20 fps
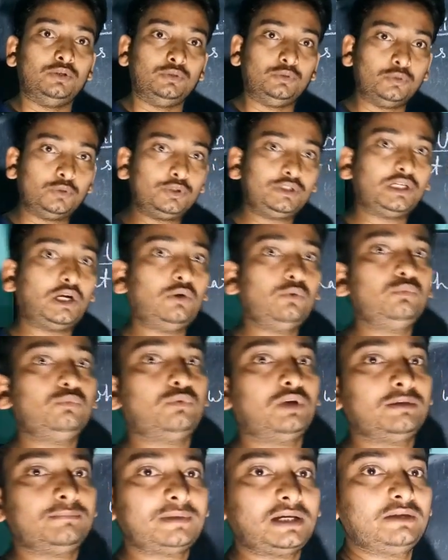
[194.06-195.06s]
Note
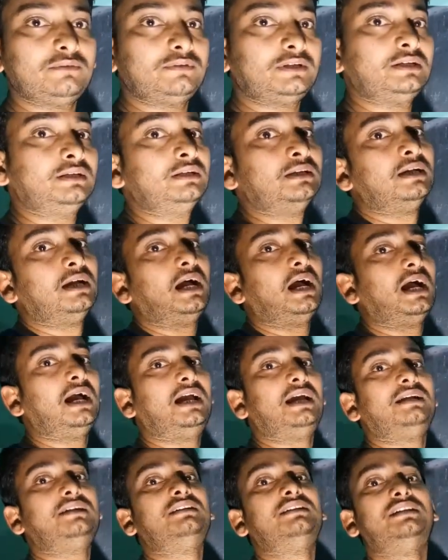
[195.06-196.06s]
down one by one
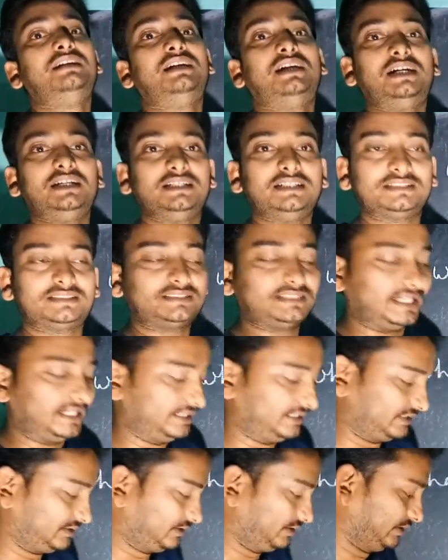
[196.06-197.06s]
and
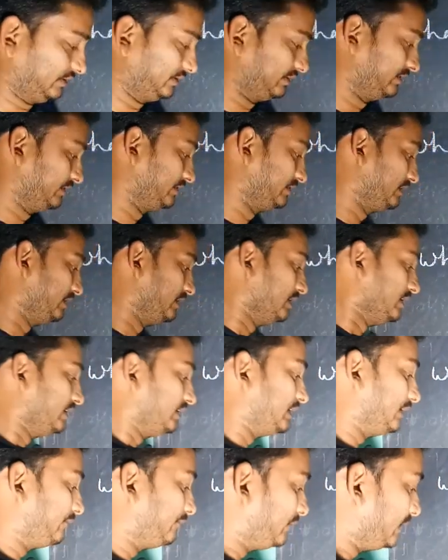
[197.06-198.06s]
understand it.
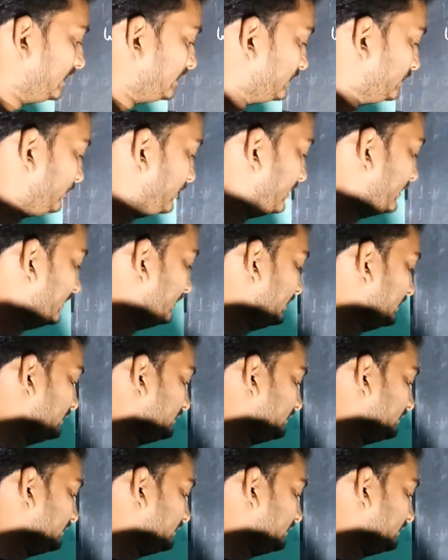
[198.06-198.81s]
The first one